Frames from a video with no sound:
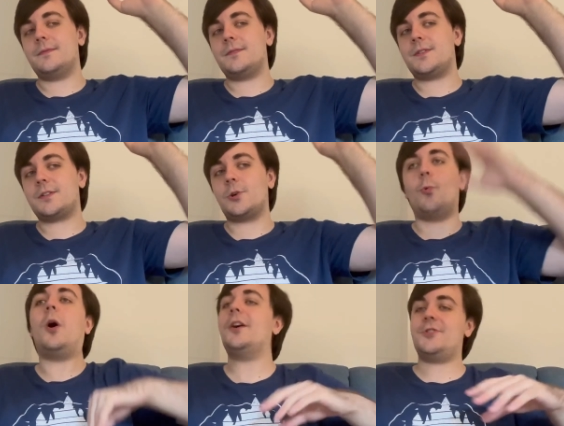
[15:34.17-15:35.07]

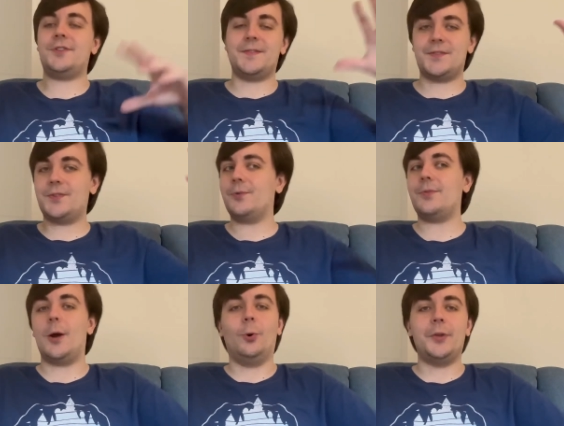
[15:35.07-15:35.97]
squashes the
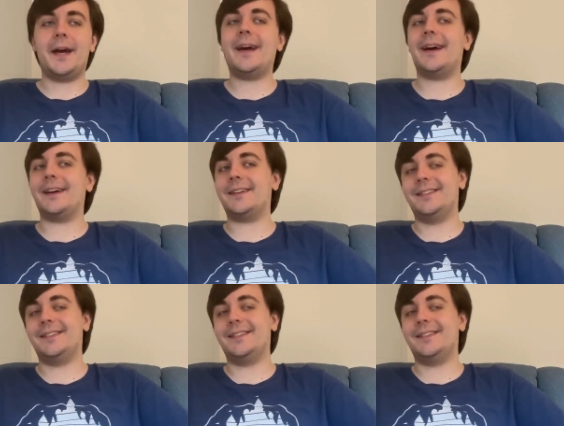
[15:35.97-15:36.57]
the old hag.